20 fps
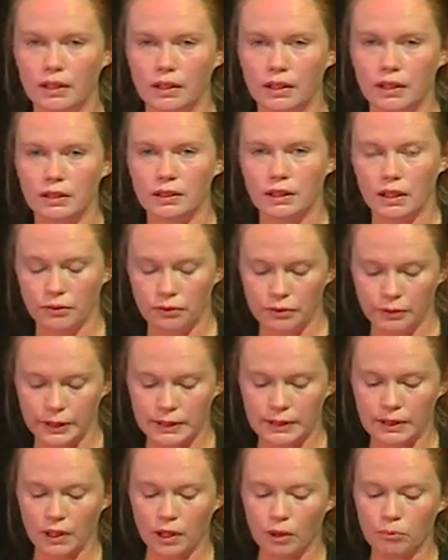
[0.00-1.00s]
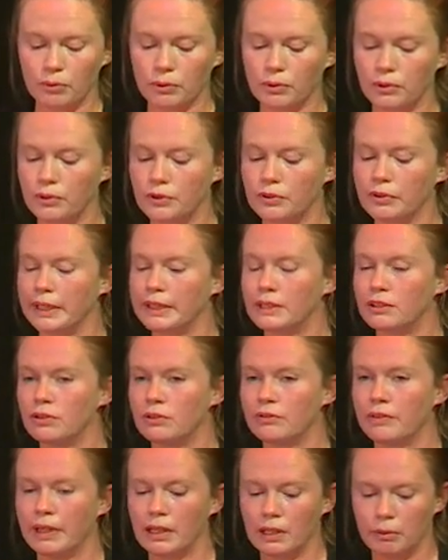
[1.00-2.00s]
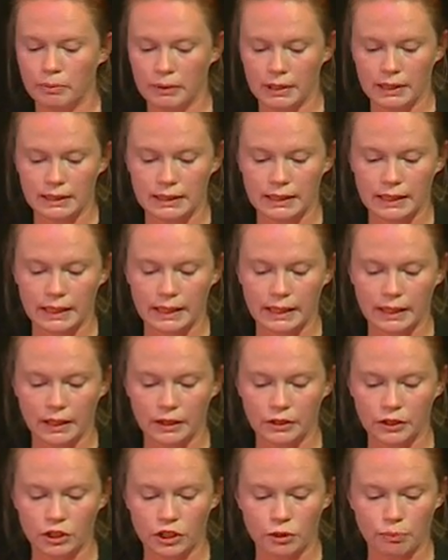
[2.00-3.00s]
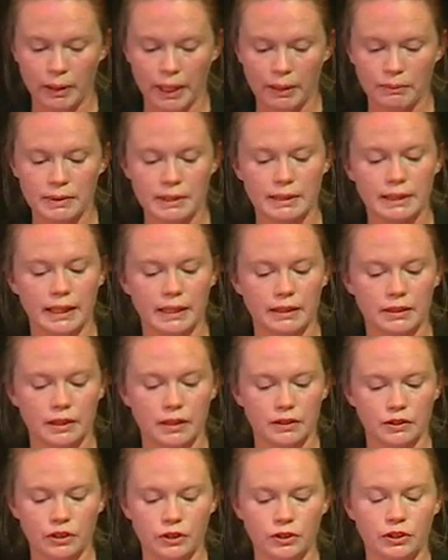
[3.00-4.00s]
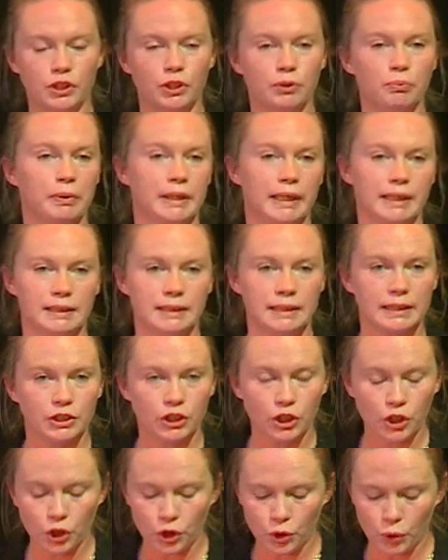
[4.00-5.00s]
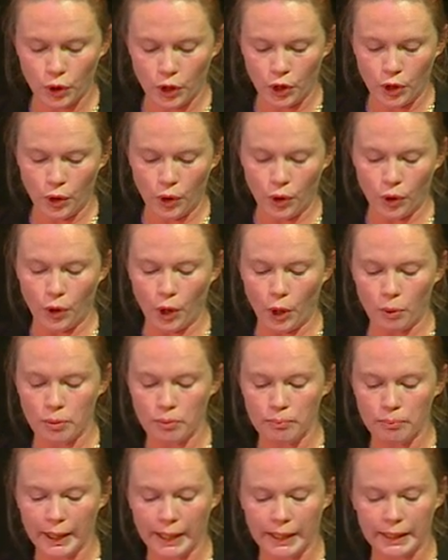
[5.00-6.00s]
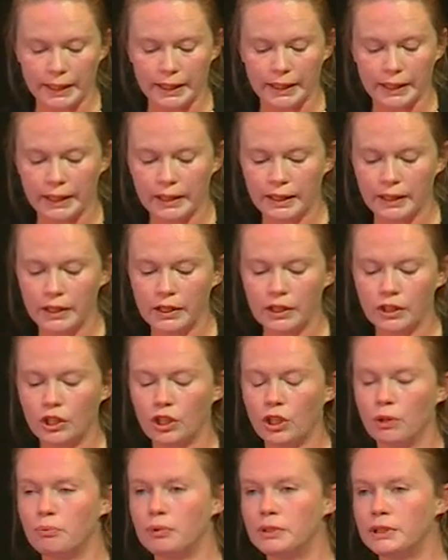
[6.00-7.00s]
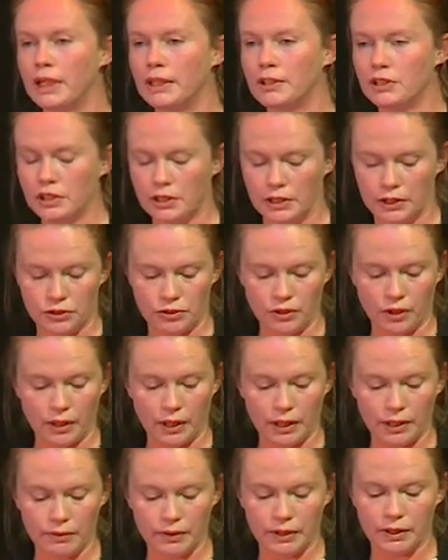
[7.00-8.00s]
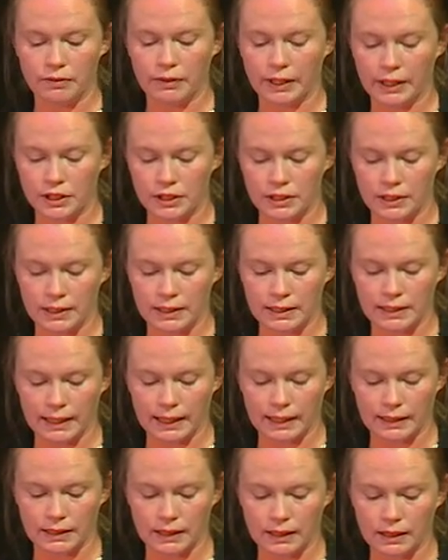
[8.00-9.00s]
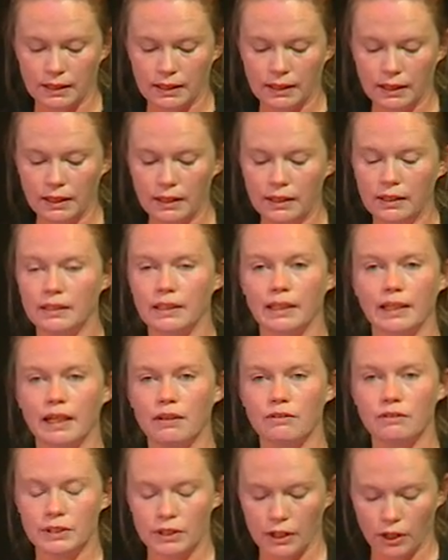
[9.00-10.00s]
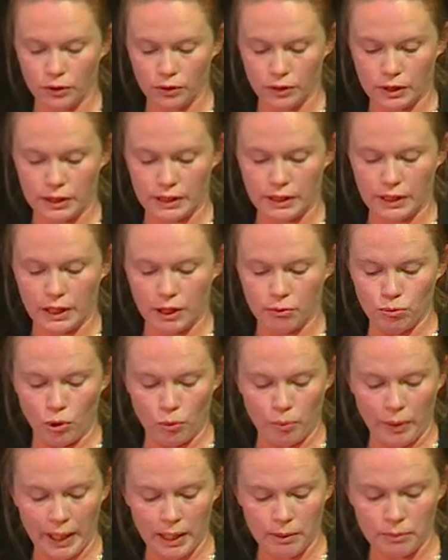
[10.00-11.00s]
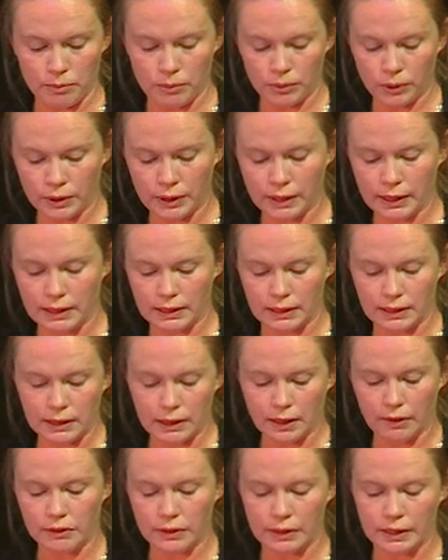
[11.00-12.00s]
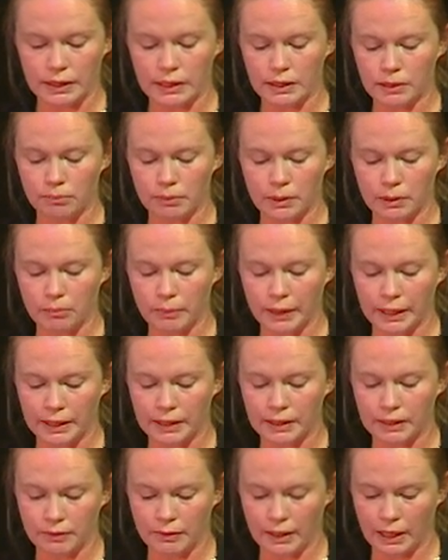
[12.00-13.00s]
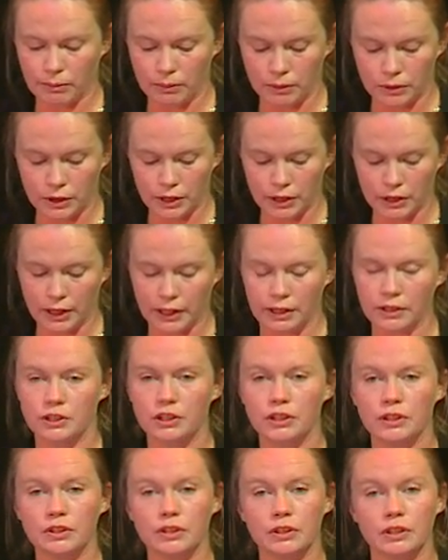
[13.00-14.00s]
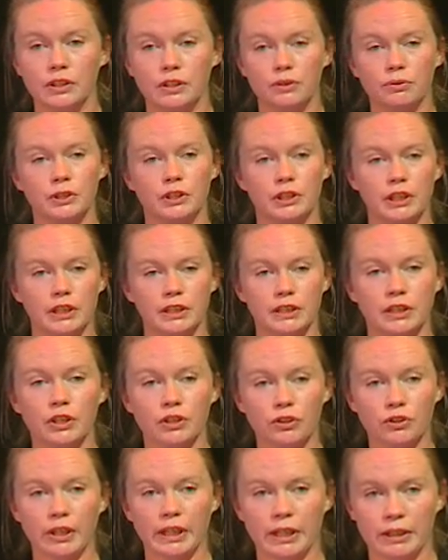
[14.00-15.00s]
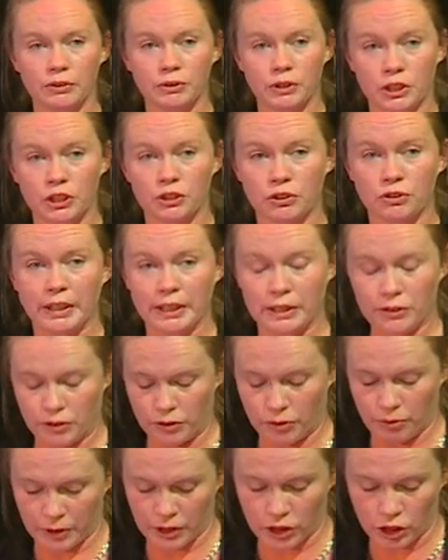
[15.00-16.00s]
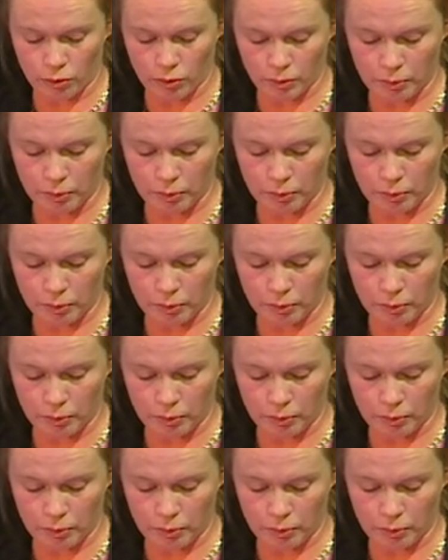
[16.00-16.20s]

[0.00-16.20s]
So, for example, greater availability and use of payments data due to PSD2 or open banking could potentially drive innovation in the sector. Now, that results in more payment products and services being made available to end users, which is great from a consumer